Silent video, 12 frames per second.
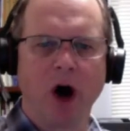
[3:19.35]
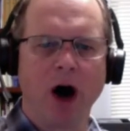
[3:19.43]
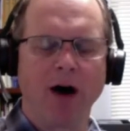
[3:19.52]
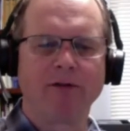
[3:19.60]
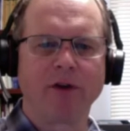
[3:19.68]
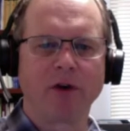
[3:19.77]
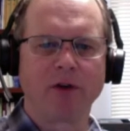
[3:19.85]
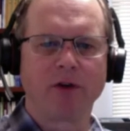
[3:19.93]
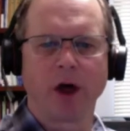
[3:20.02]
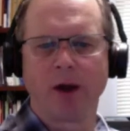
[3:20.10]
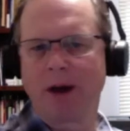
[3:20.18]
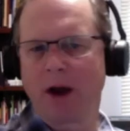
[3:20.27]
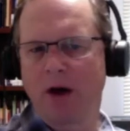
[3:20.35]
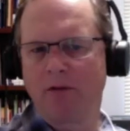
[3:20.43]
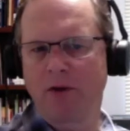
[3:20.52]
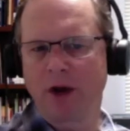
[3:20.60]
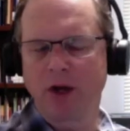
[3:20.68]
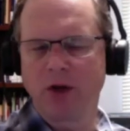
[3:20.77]
offered or thought about
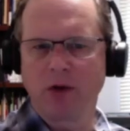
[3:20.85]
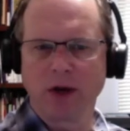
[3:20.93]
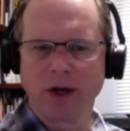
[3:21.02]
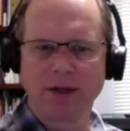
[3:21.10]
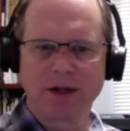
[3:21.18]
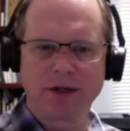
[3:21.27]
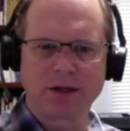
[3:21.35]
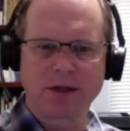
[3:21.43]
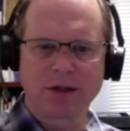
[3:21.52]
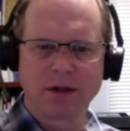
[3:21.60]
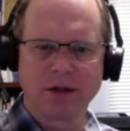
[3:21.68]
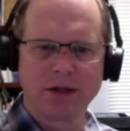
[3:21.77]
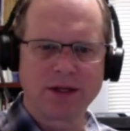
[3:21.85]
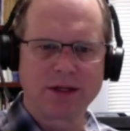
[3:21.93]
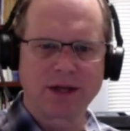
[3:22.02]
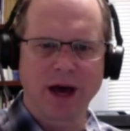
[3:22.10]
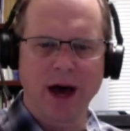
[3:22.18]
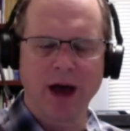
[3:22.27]
offering during this
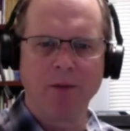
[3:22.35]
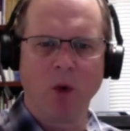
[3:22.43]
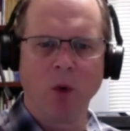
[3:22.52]
time,